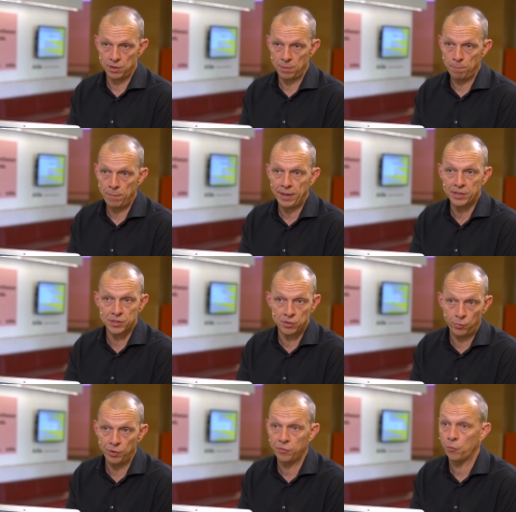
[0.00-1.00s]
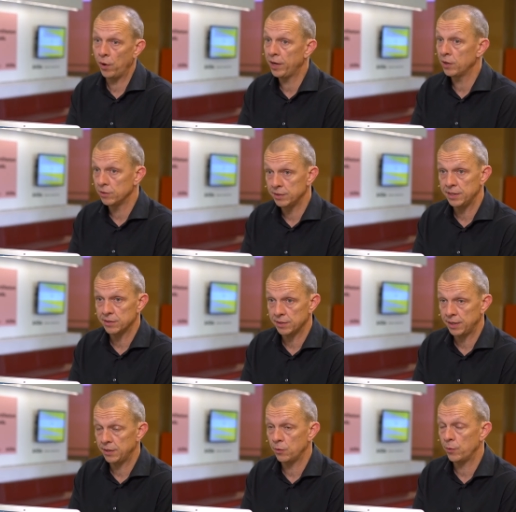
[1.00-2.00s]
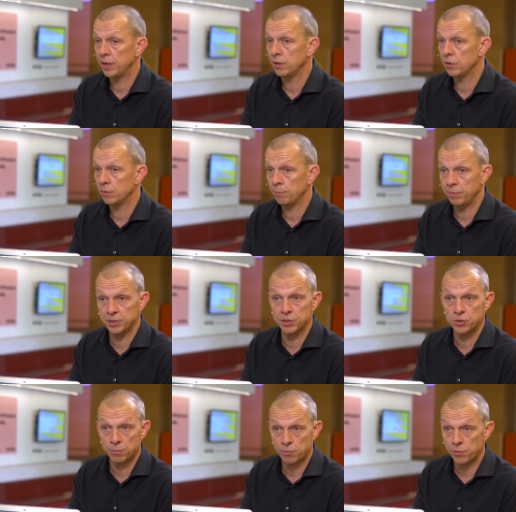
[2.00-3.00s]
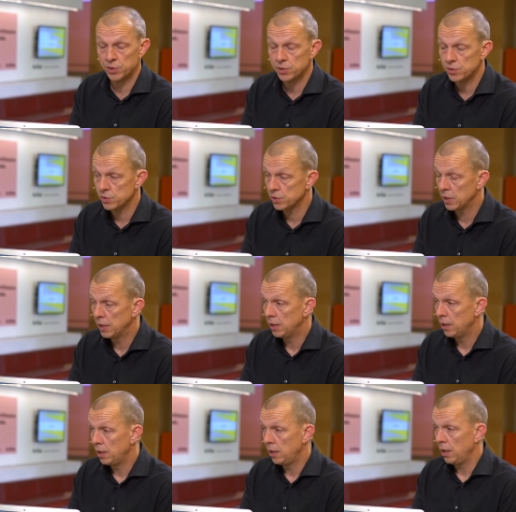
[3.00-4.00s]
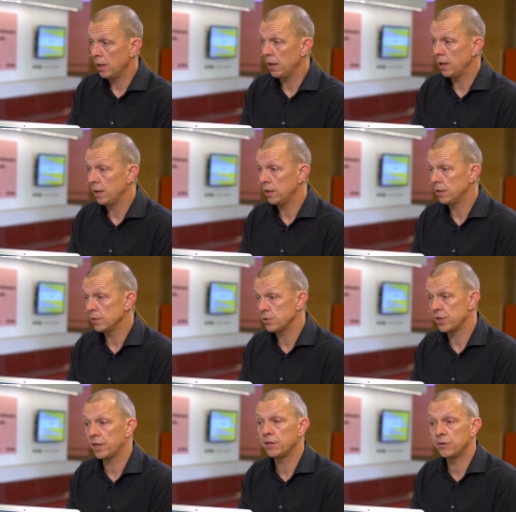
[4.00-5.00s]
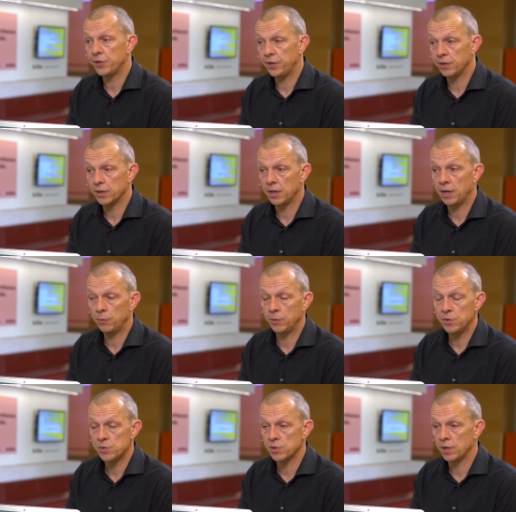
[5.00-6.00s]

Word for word: uh, mixed with regular data in the regular business operations. Uh, secondly, I would